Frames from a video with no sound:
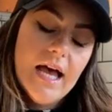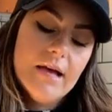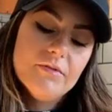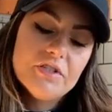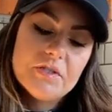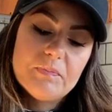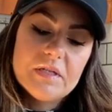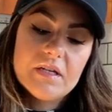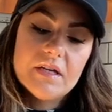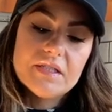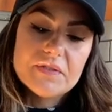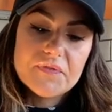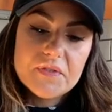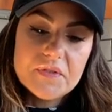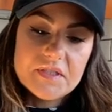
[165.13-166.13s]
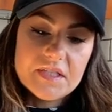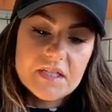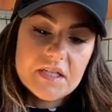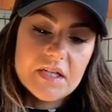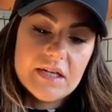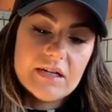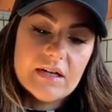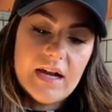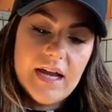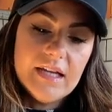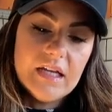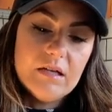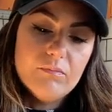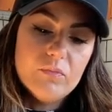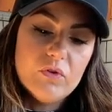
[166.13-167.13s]
just because if you see here, I
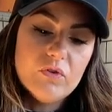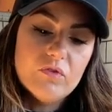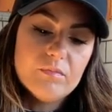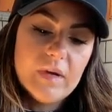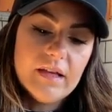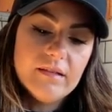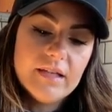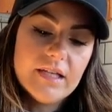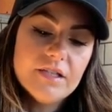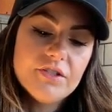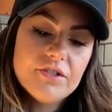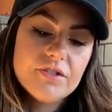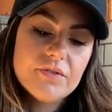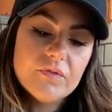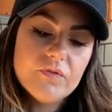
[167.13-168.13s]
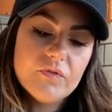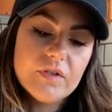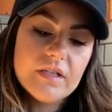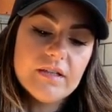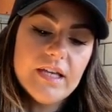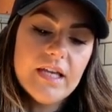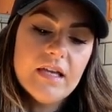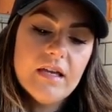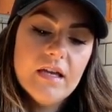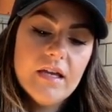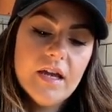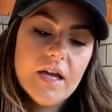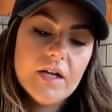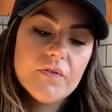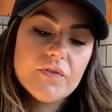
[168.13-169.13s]
can move my leash freely.
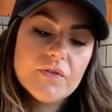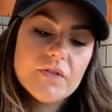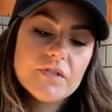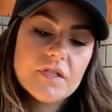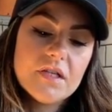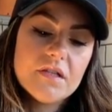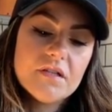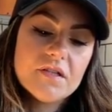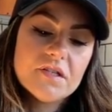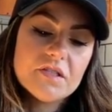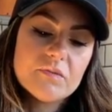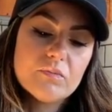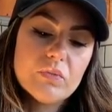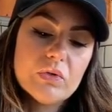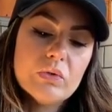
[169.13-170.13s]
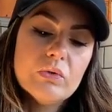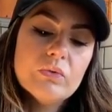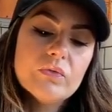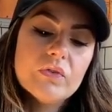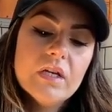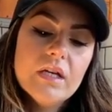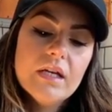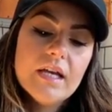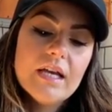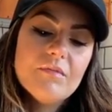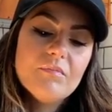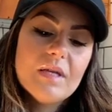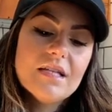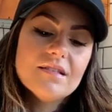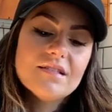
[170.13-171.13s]
And if you see this move, it
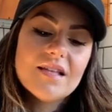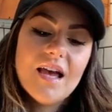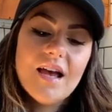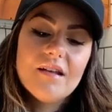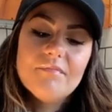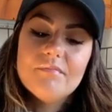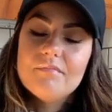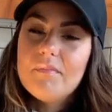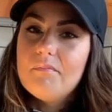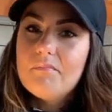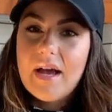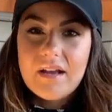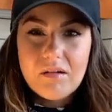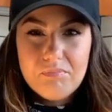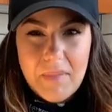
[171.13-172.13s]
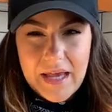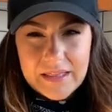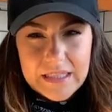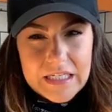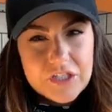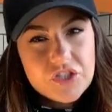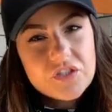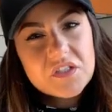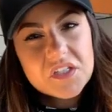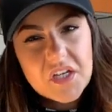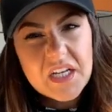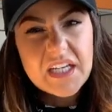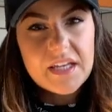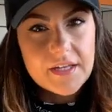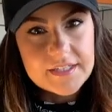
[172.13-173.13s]
means that my leash isn't
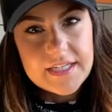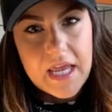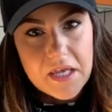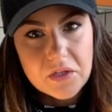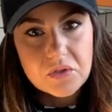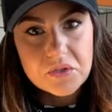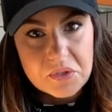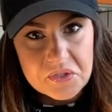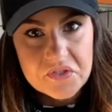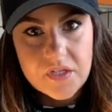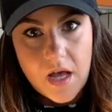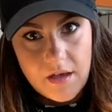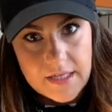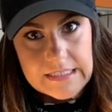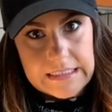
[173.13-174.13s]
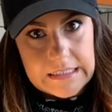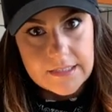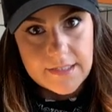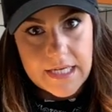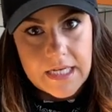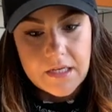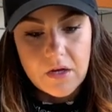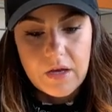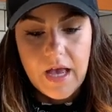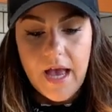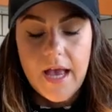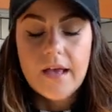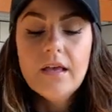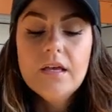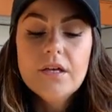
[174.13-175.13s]
gonna get tangled or stuck as easily,
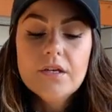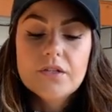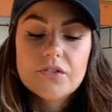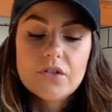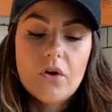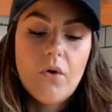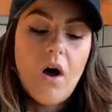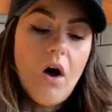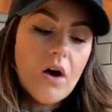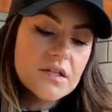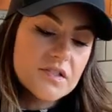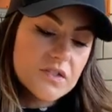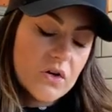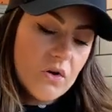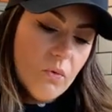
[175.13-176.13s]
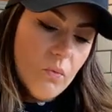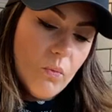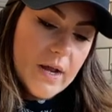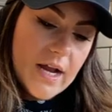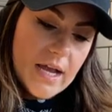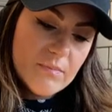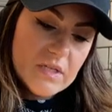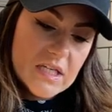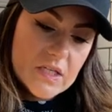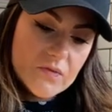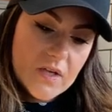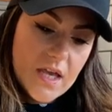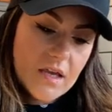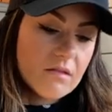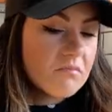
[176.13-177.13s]
okay? So also when I'm
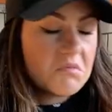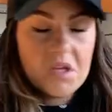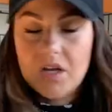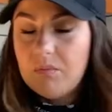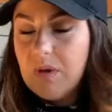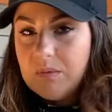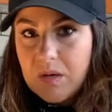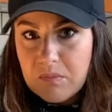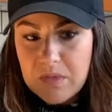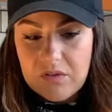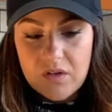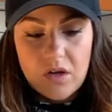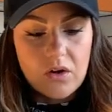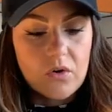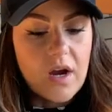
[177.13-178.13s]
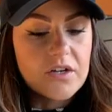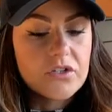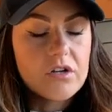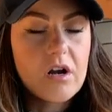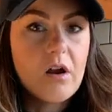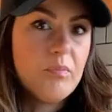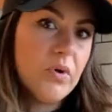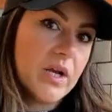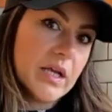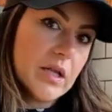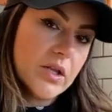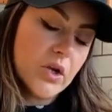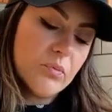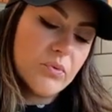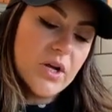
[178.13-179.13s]
giving, maybe I'm giving a correction or putting a
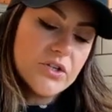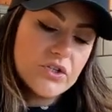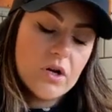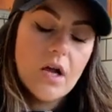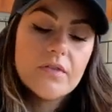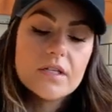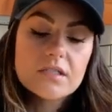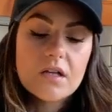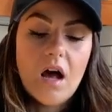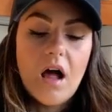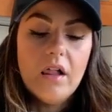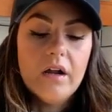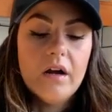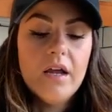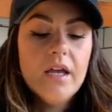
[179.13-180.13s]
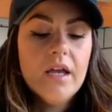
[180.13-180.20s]
little pressure on this collar,